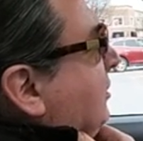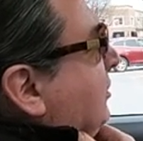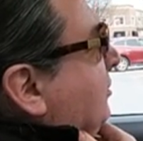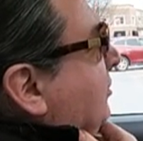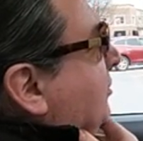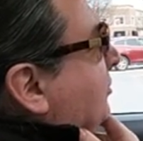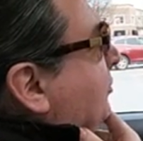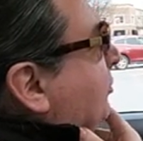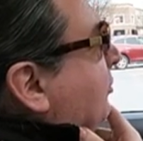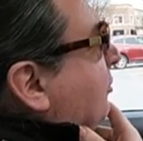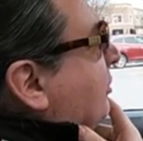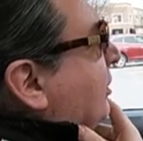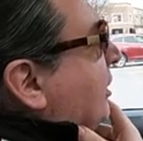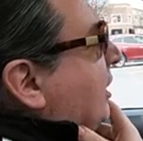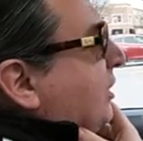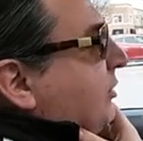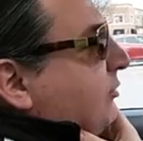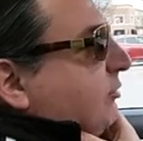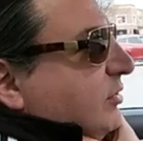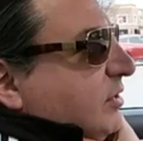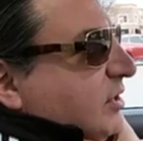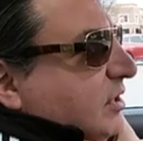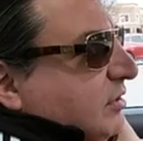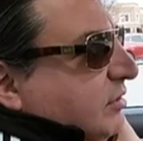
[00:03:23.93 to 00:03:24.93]

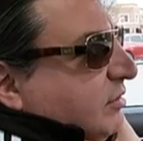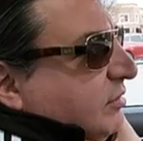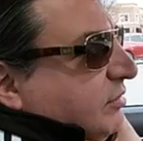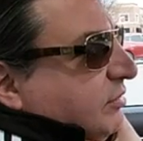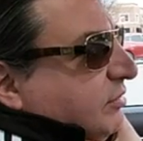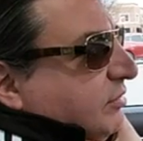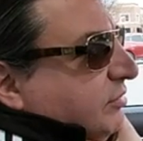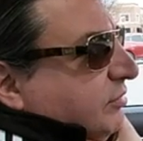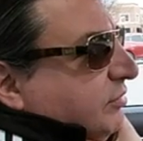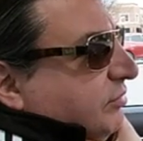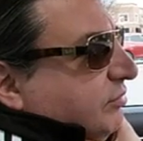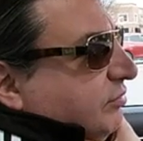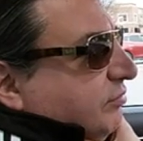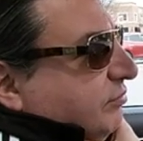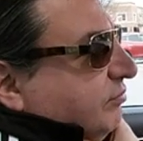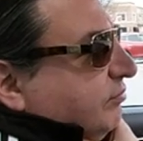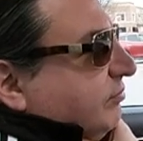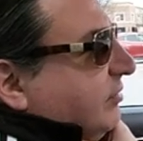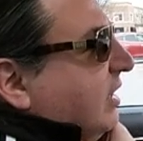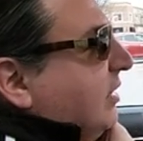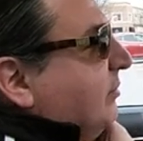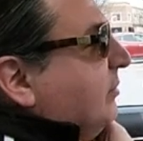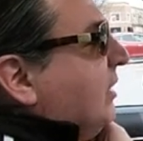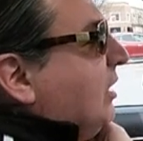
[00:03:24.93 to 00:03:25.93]
400,
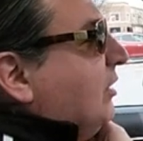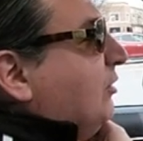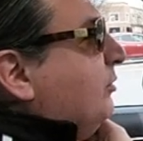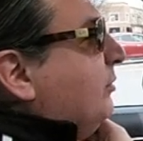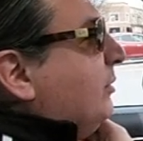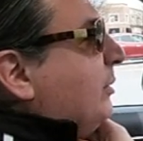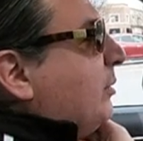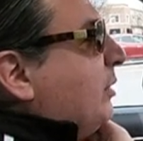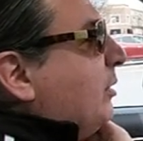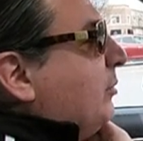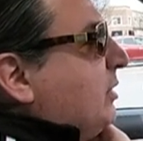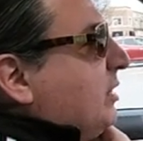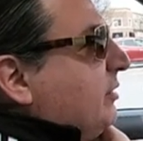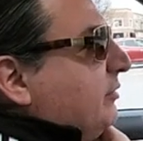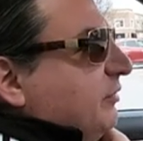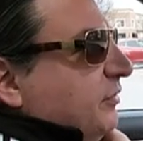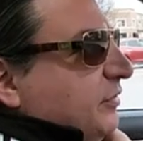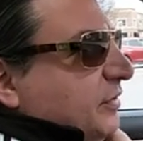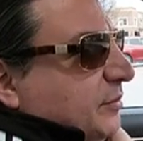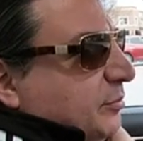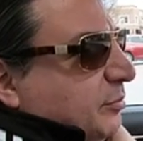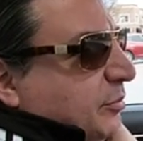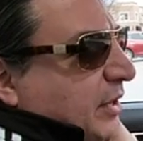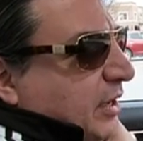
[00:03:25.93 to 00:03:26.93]
I don't remember how many
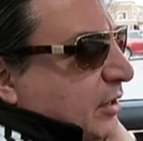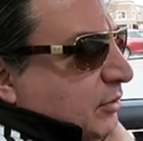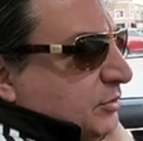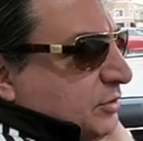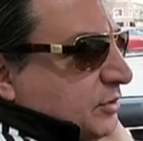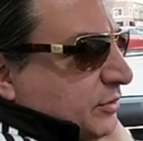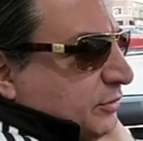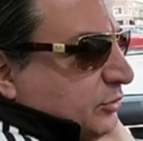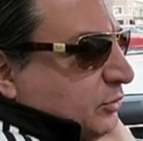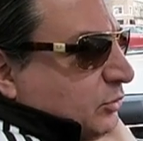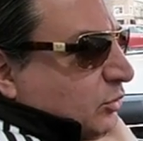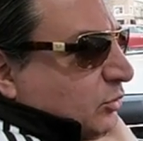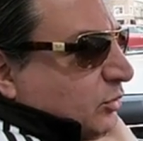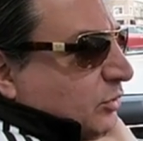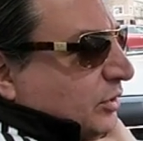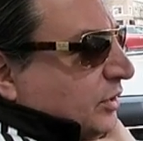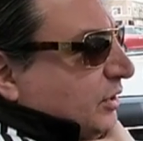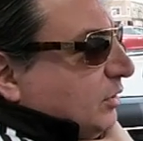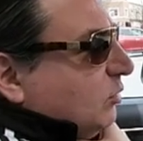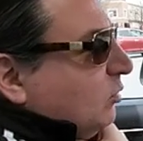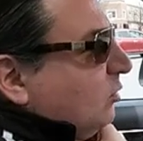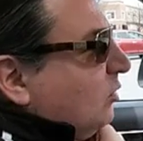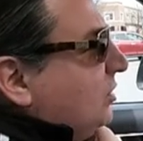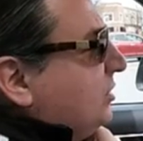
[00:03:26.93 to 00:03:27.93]
feet-pounds of torque
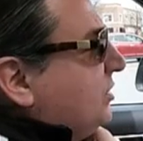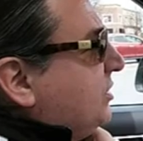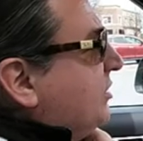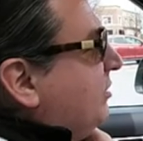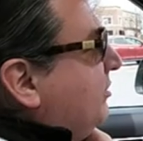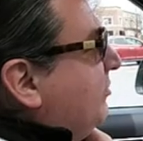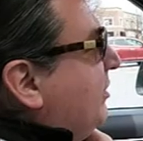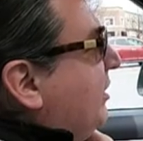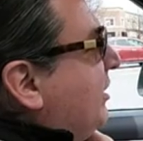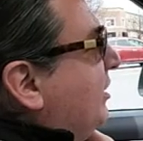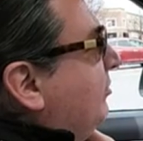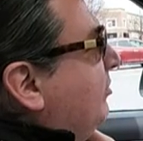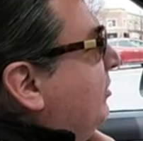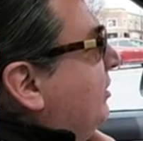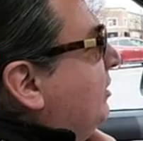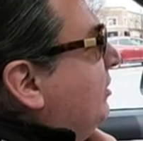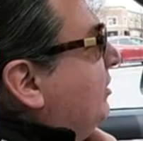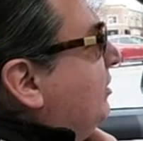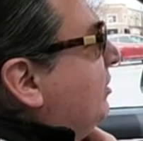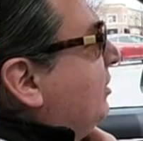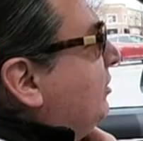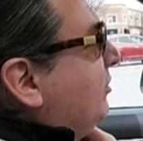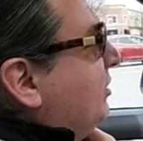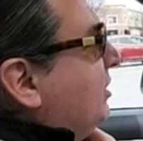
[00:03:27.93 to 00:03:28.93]
it was. It might have
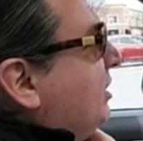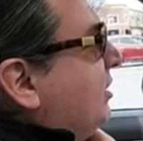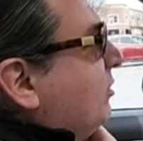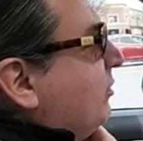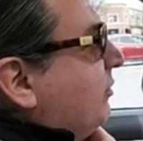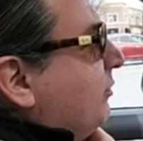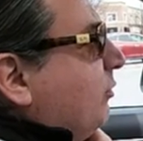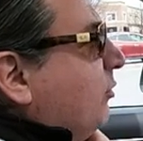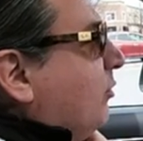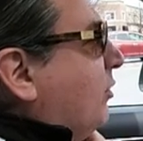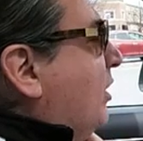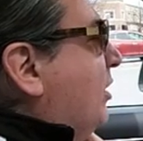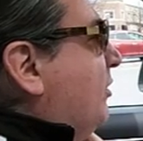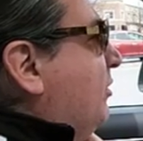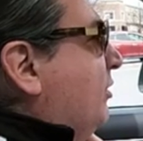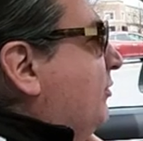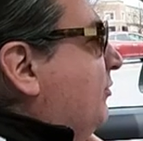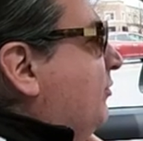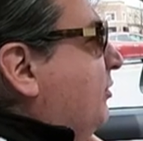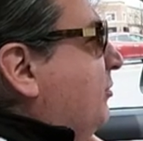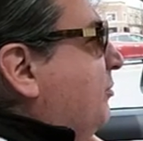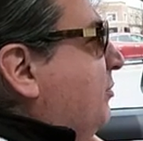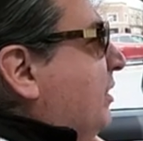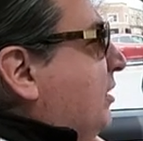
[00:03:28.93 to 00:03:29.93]
been 300 or 400
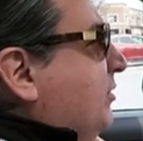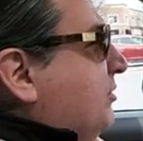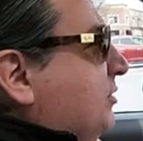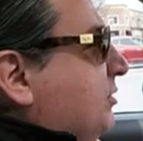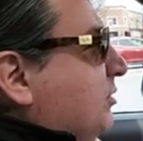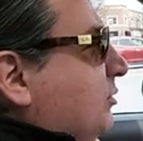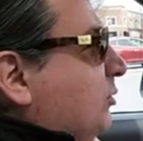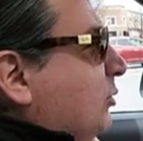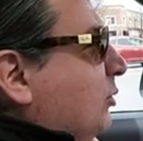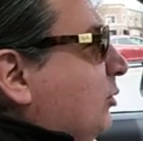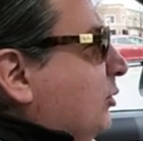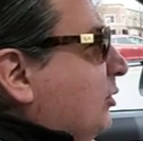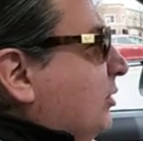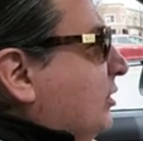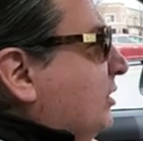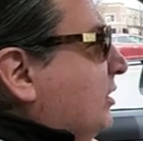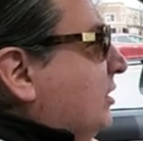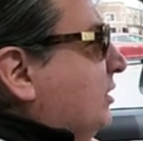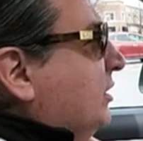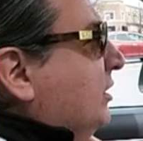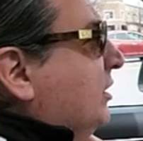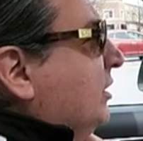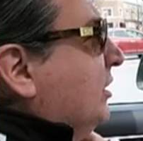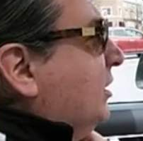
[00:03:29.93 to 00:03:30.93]
foot-pounds of
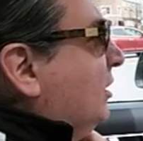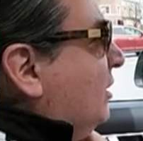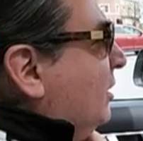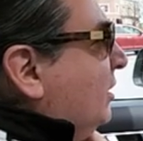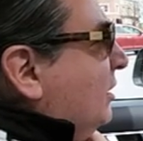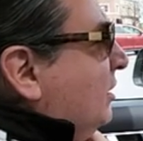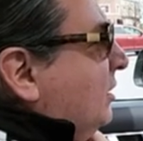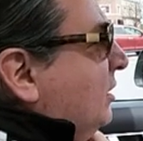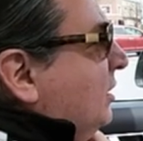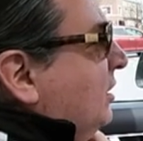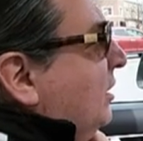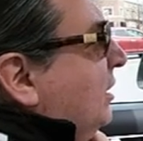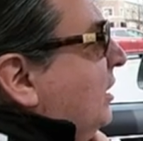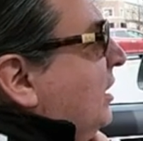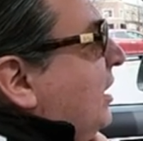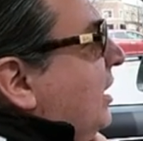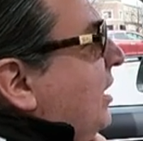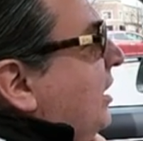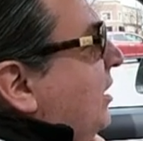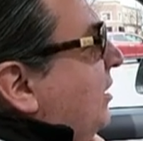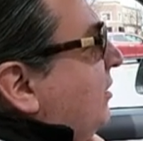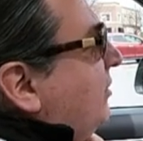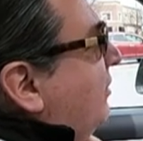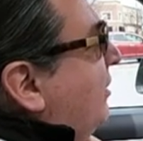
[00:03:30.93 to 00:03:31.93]
torque
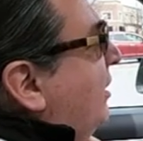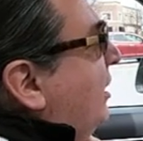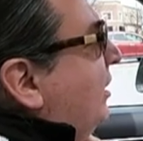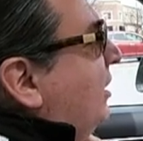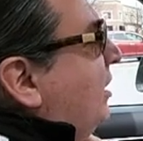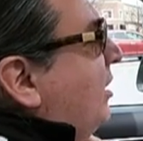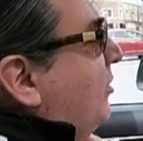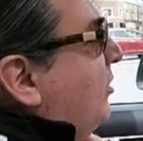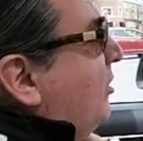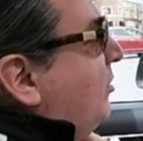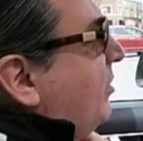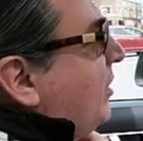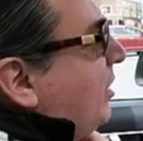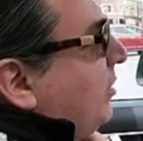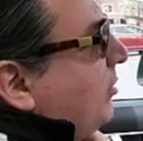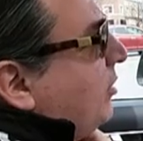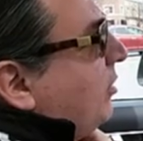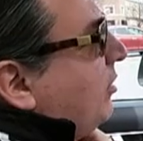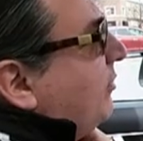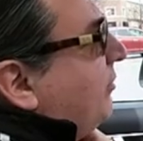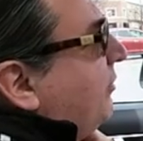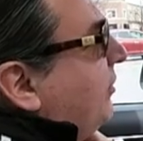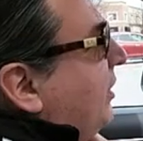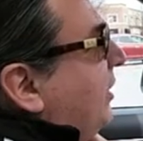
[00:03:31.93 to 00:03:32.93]
at, I can't
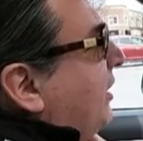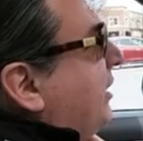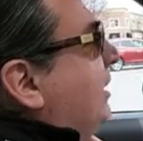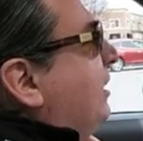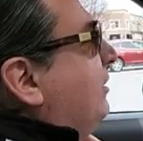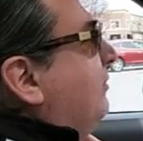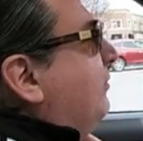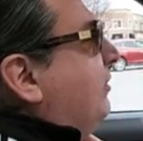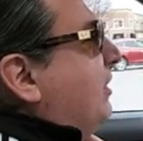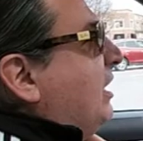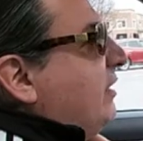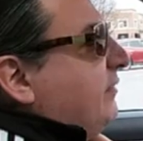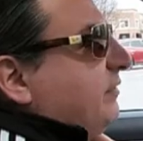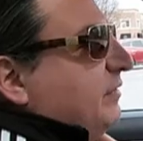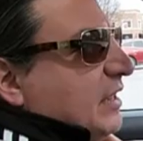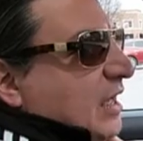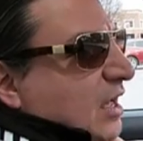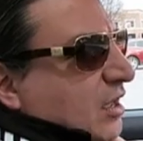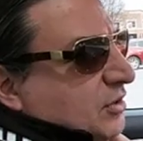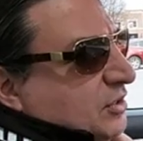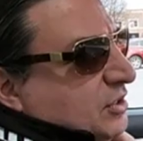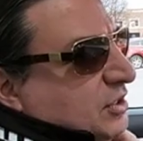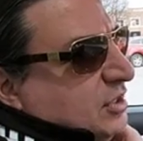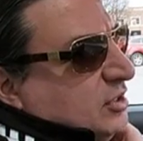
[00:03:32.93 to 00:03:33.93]
remember, fucking
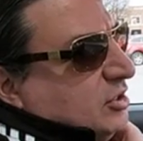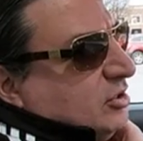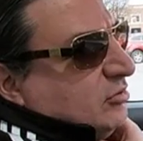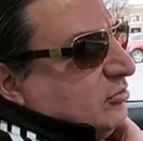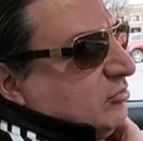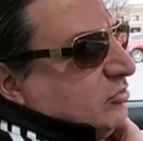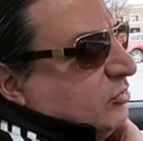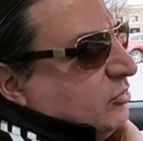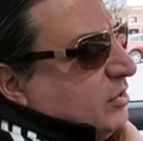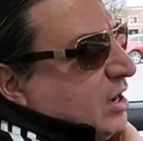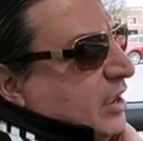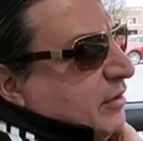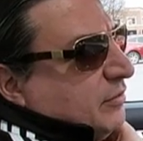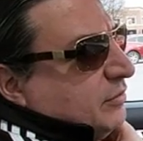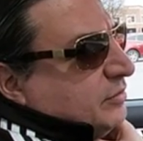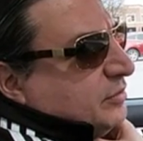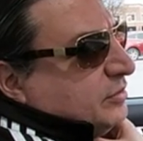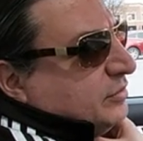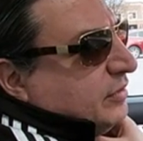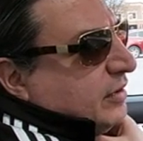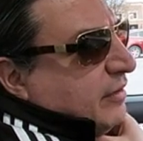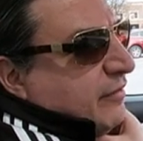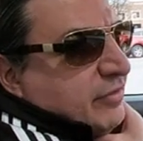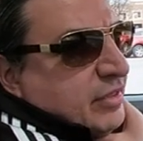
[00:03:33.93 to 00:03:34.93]
5,000 revs,
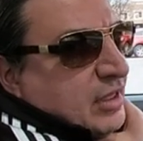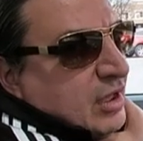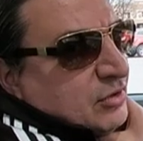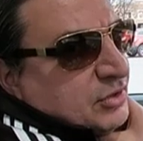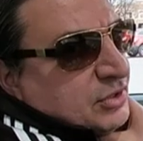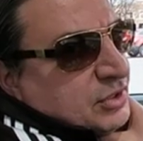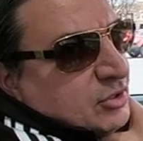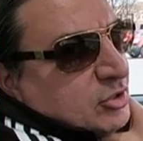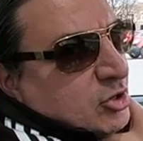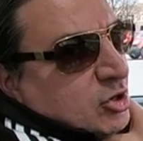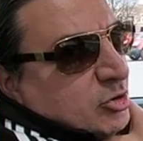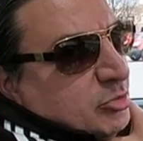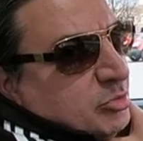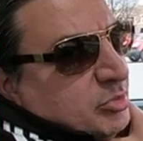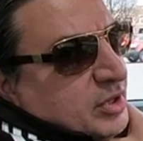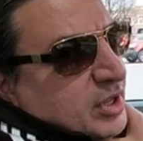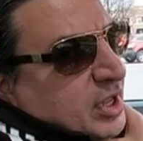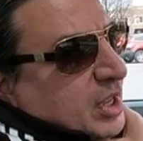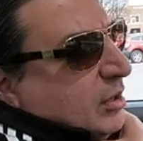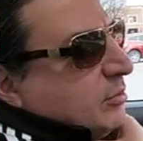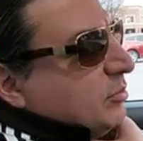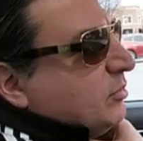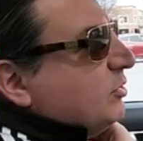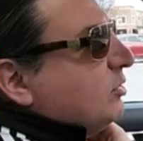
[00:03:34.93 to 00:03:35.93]
5,000
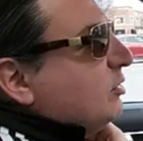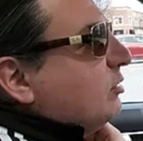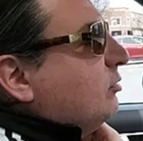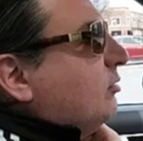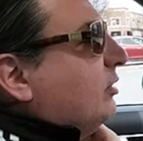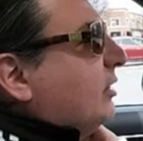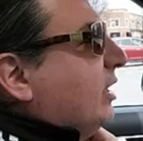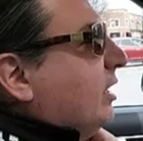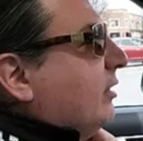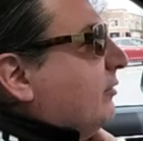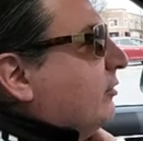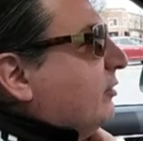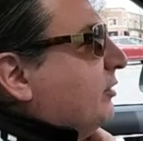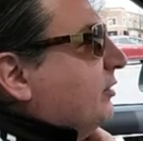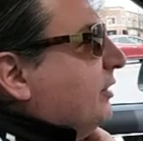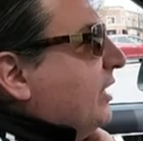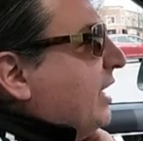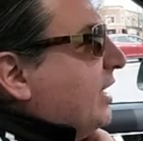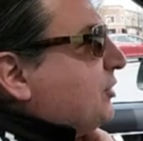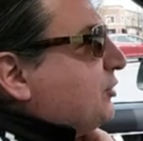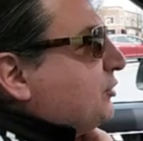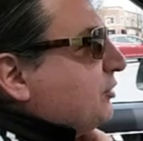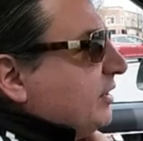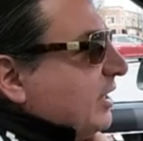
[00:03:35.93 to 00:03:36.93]
RPMs or whatever,
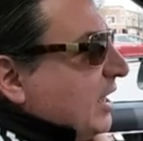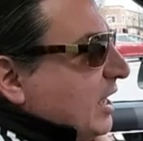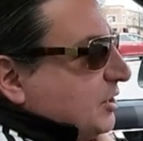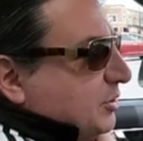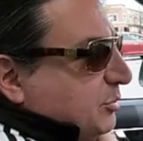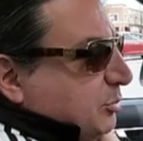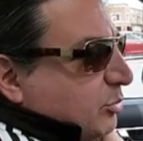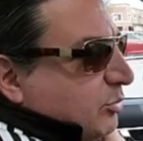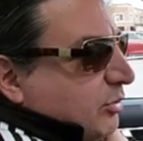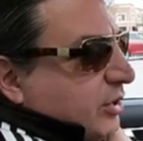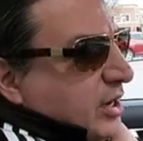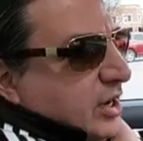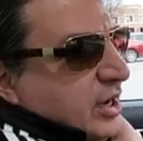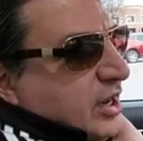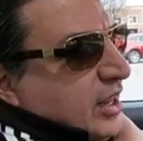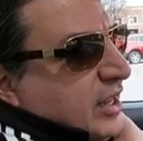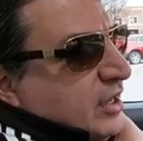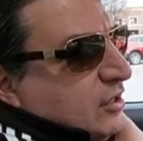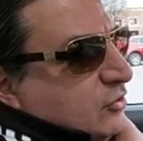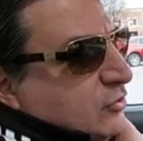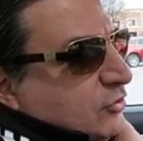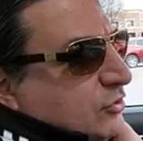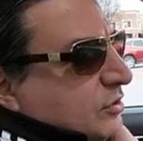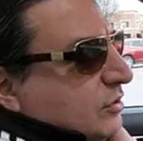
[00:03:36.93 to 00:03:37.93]
naturally aspirated
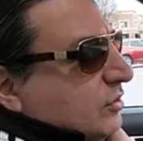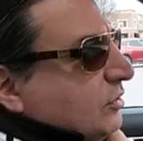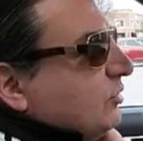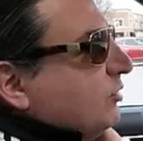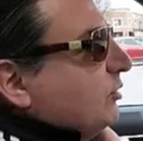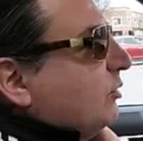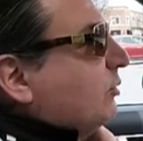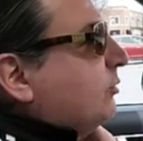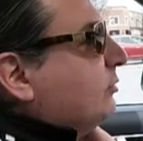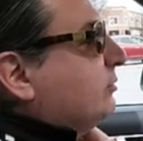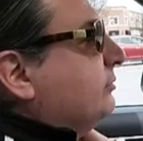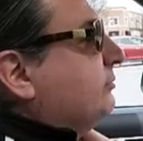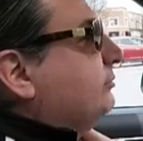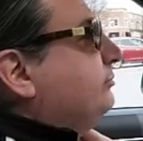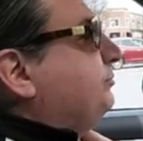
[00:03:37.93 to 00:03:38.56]
engine. So